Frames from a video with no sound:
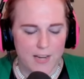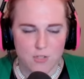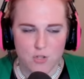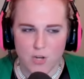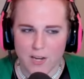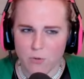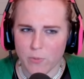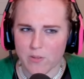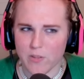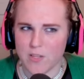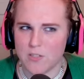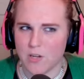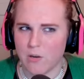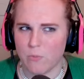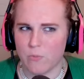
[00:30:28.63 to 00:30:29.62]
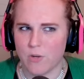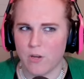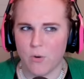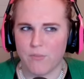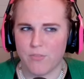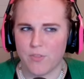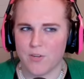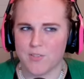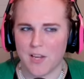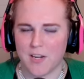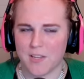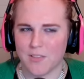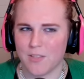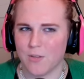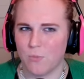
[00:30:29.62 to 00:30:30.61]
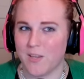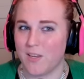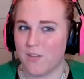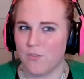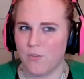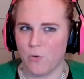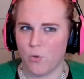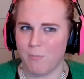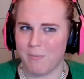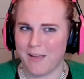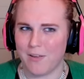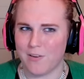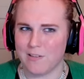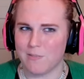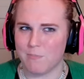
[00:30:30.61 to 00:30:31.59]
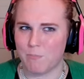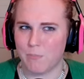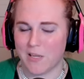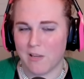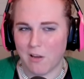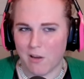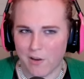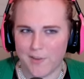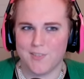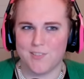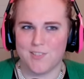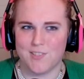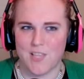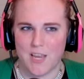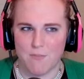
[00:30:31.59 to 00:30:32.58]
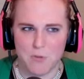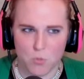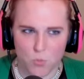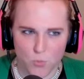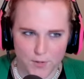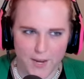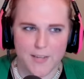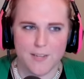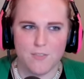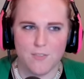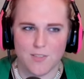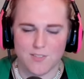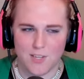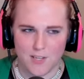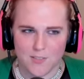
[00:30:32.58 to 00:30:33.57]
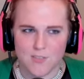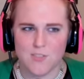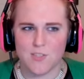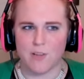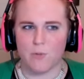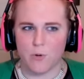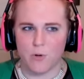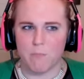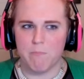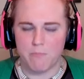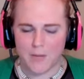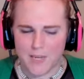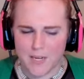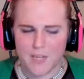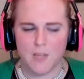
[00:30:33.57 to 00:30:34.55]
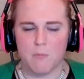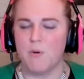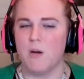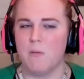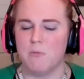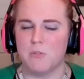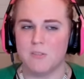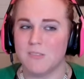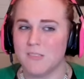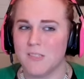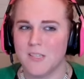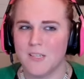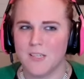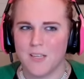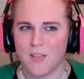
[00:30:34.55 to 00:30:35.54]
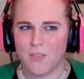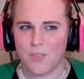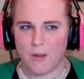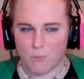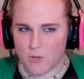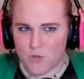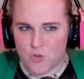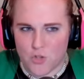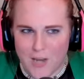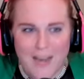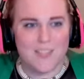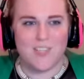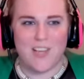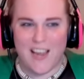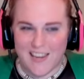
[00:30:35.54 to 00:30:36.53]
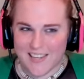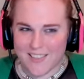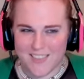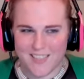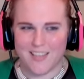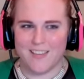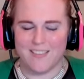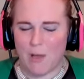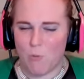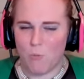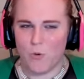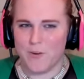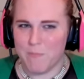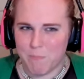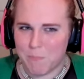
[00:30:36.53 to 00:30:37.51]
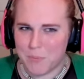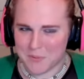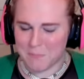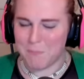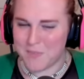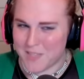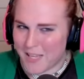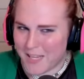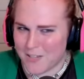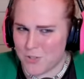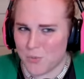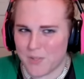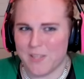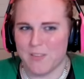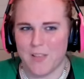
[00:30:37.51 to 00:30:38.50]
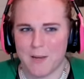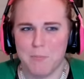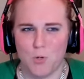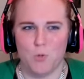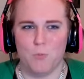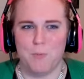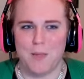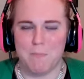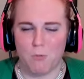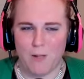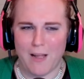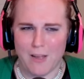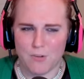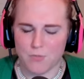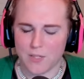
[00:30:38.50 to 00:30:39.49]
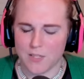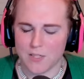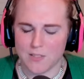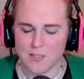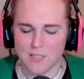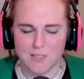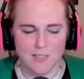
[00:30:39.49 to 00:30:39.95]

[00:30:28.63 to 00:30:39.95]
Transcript: I genuinely don't know if there's anything we can do about it because they've mm. created this insular media bubble that rejects anything that would potentially like pull people out of it.